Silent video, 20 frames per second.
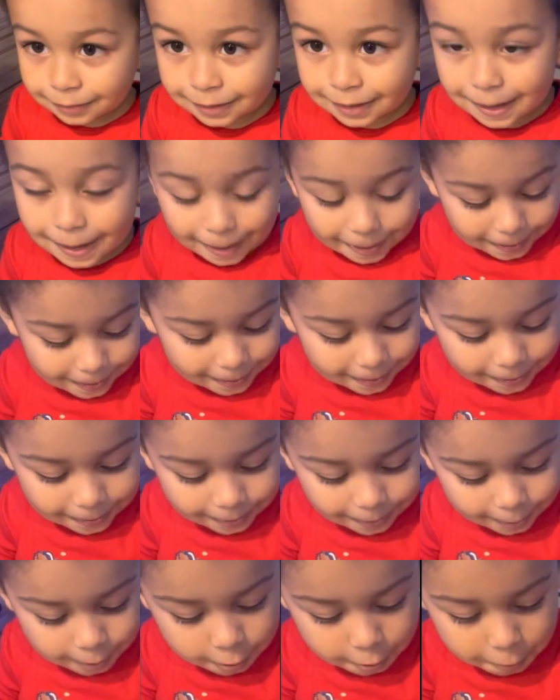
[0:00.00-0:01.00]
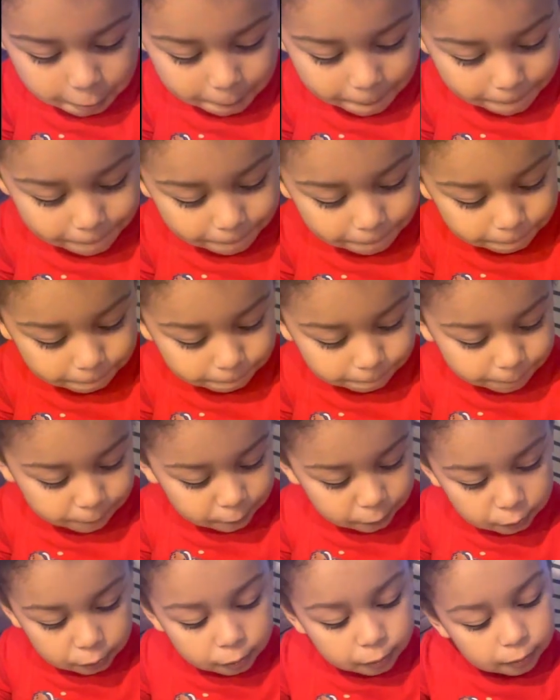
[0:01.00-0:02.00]
Yeah. You're going to decorate them?
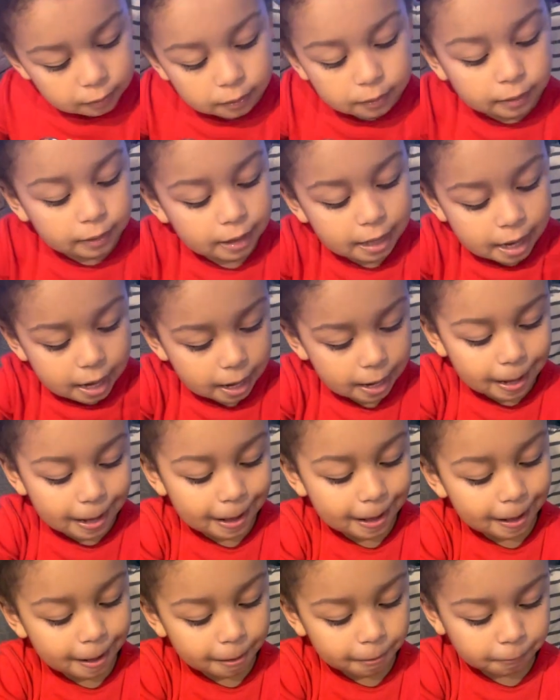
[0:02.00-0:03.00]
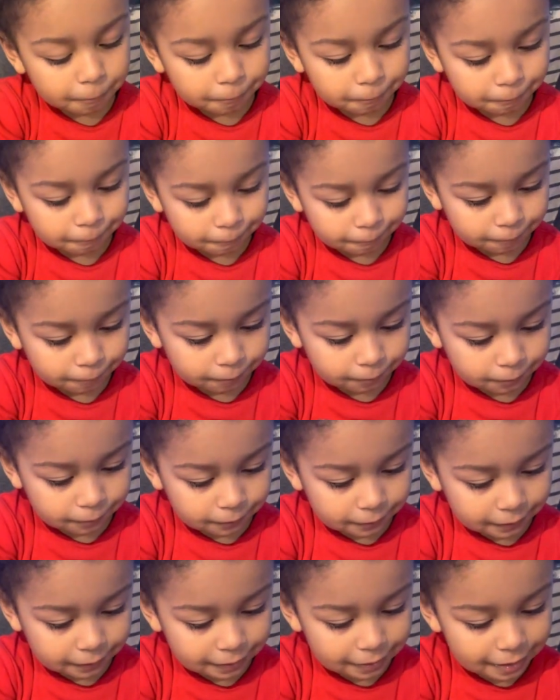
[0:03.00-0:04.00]
Yeah. Are you
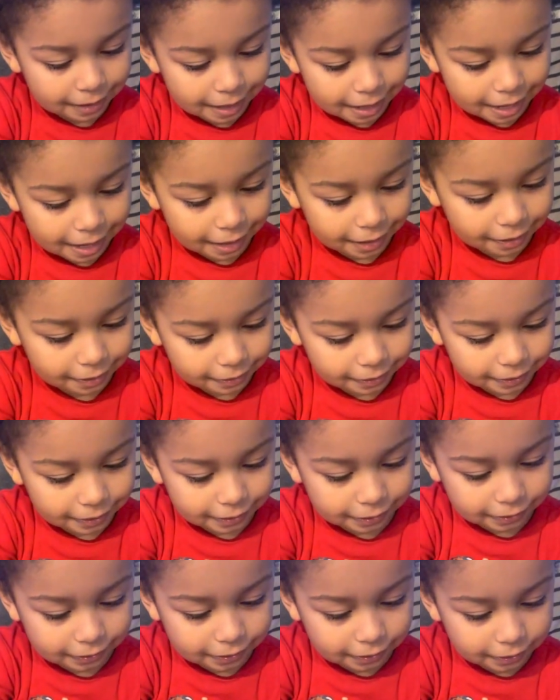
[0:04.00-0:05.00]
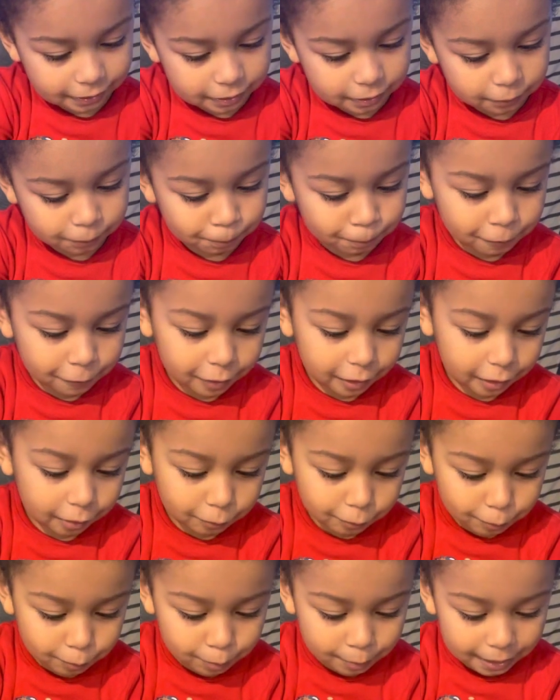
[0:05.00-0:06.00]
excited? Yeah. It's,
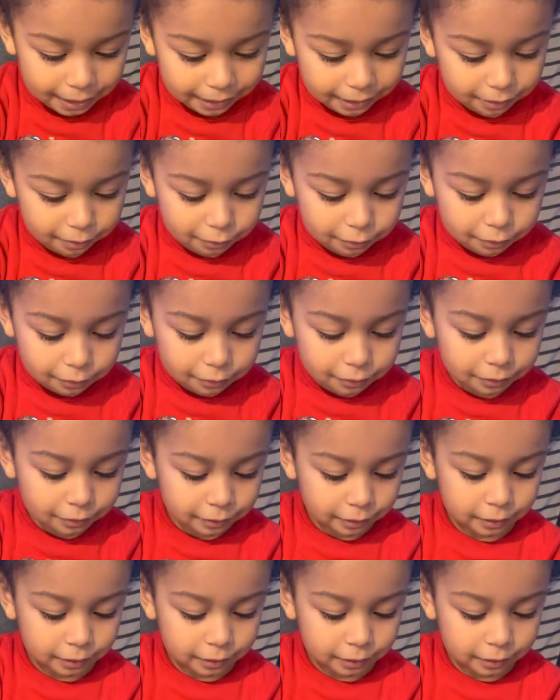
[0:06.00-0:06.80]
one sprinkle.